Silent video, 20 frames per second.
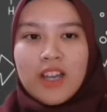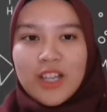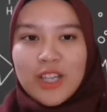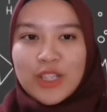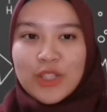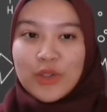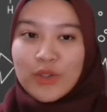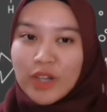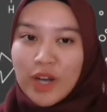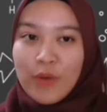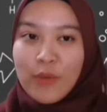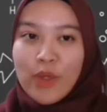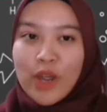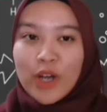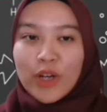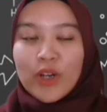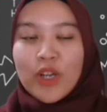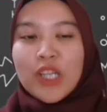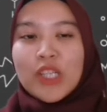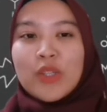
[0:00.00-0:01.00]
Okay, so now
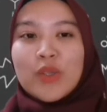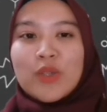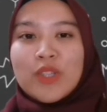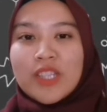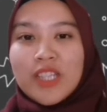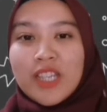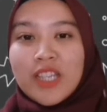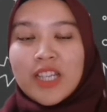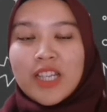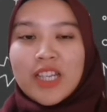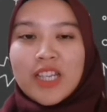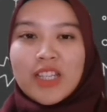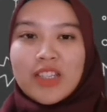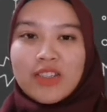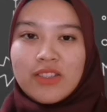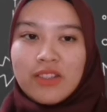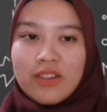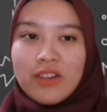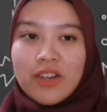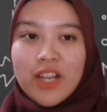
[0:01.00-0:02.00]
we are going to see the
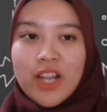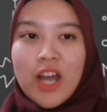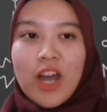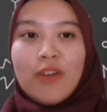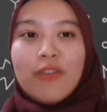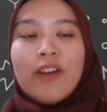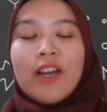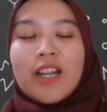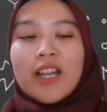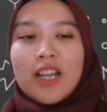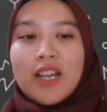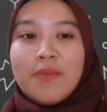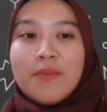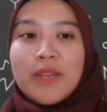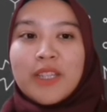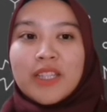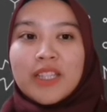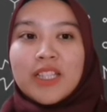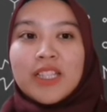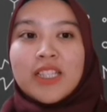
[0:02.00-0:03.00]
history of alkali
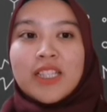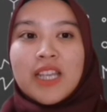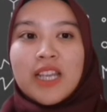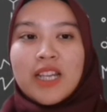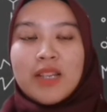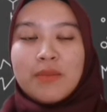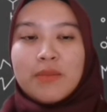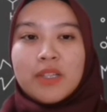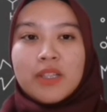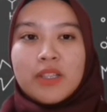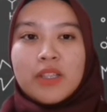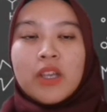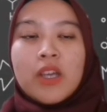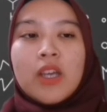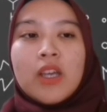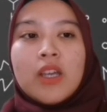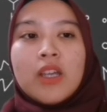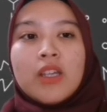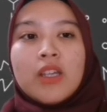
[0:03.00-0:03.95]
metals elements.